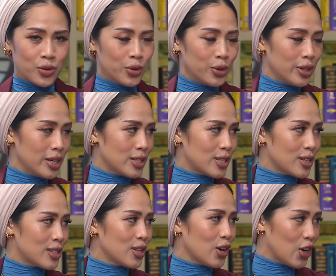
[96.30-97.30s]
doodling since
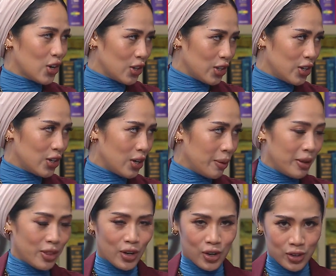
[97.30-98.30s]
the early
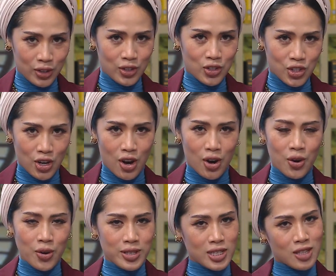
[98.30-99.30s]

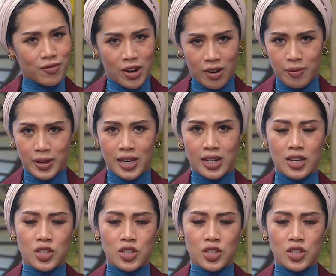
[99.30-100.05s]
show, since the very beginning.